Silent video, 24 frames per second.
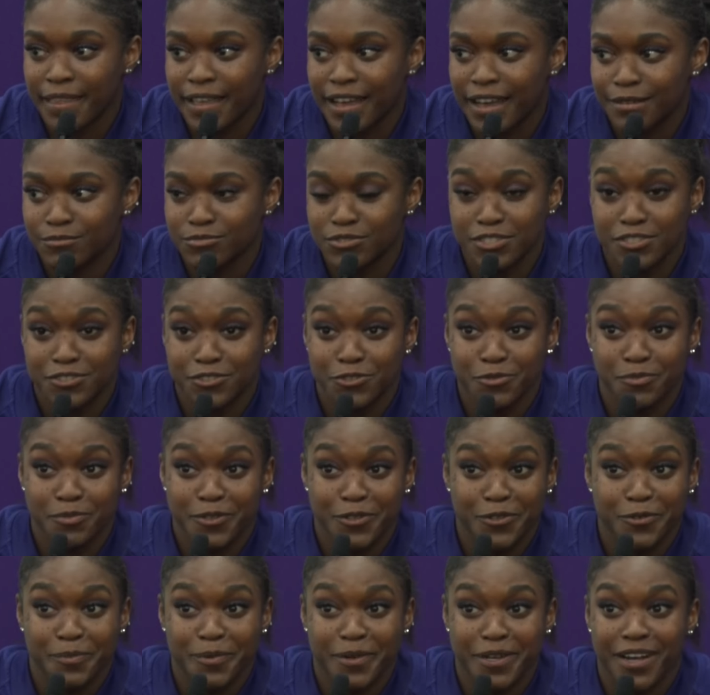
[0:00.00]
I'm just super
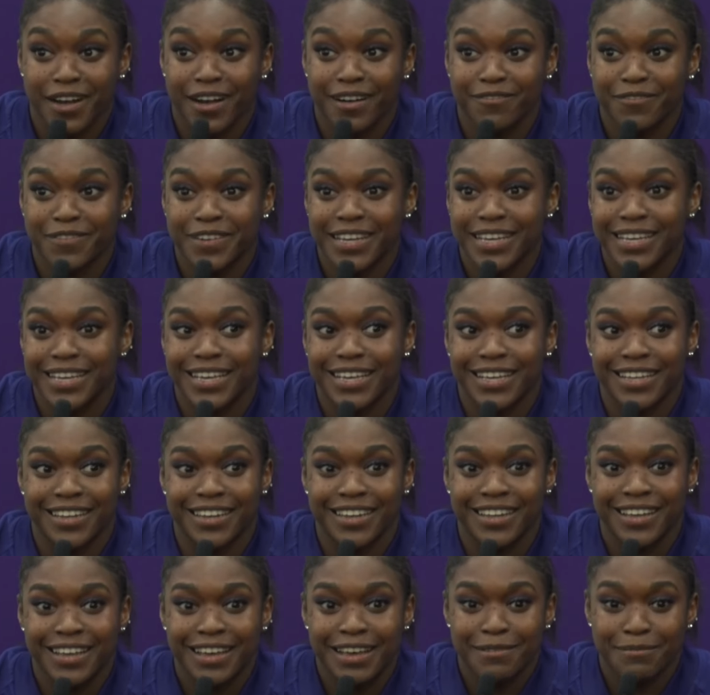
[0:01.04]
duper confident
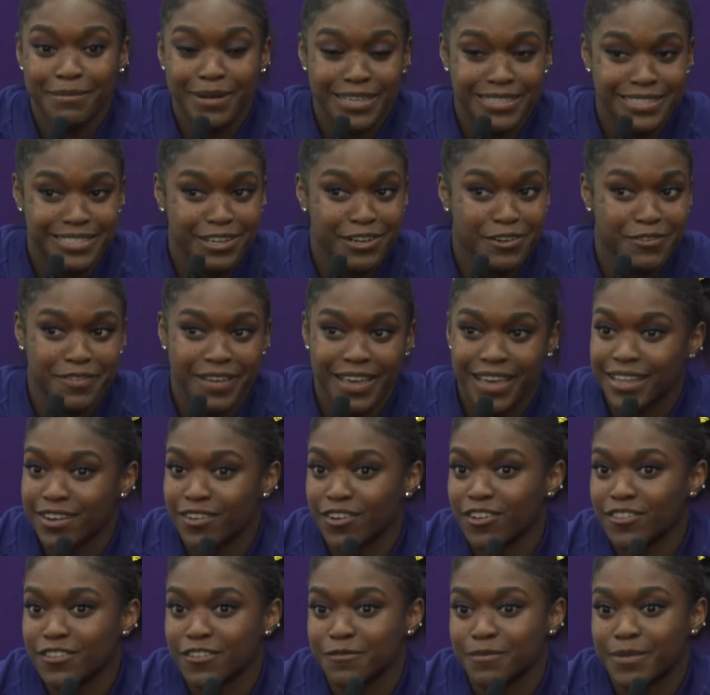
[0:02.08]
in myself and
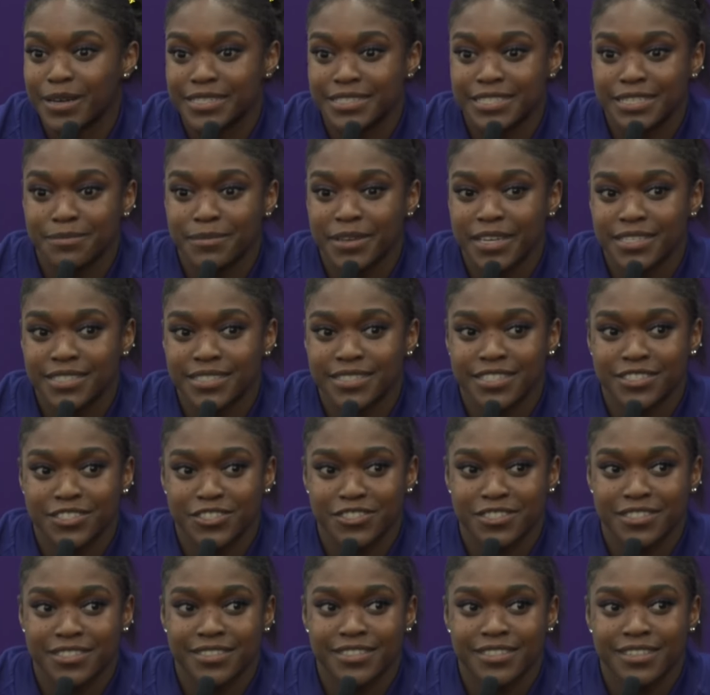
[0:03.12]
all of my teammates to
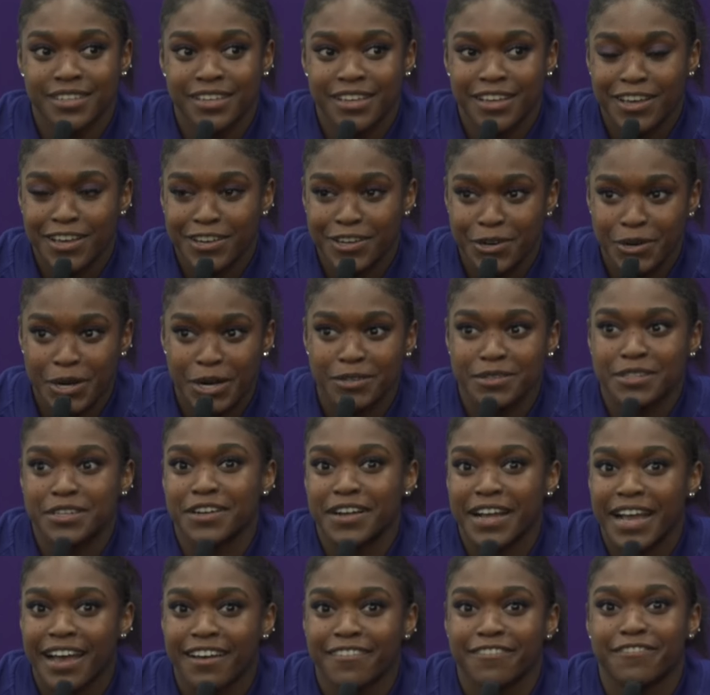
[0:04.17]
just go out
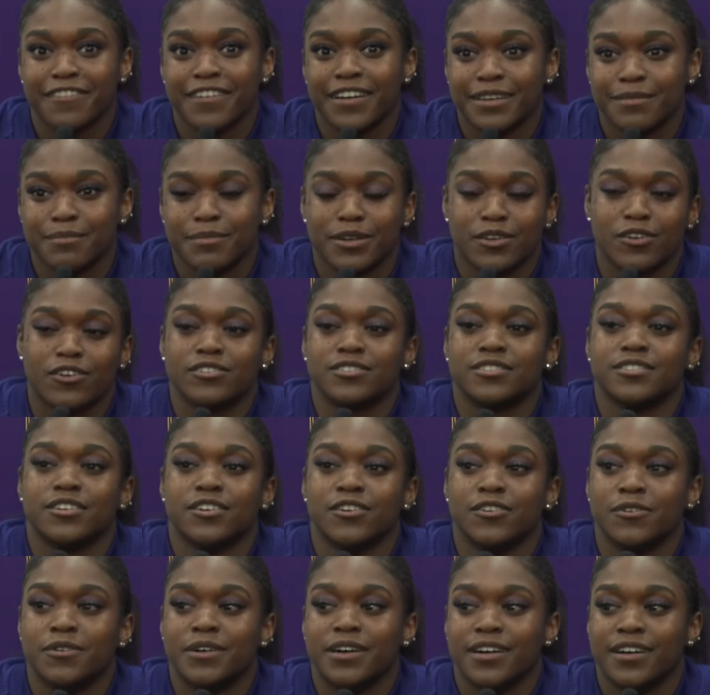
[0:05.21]
there, have fun, but
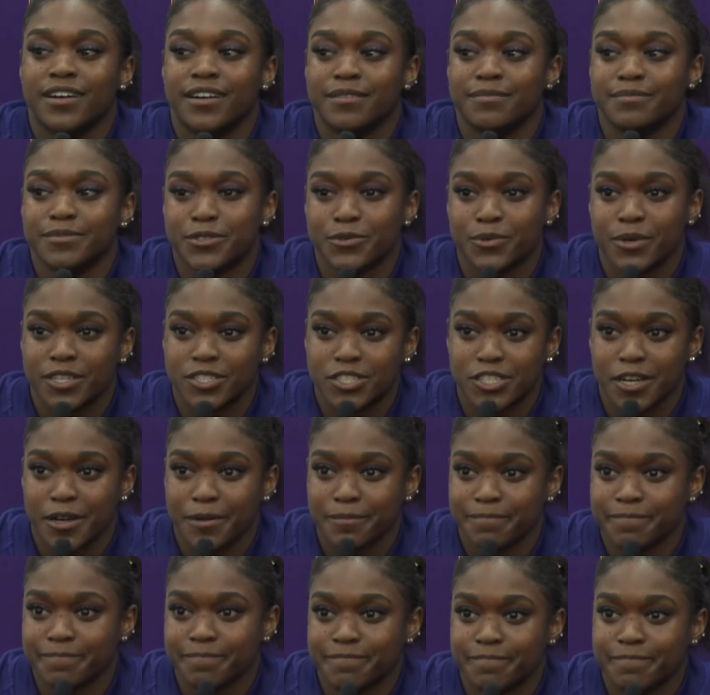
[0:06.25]
also do our job.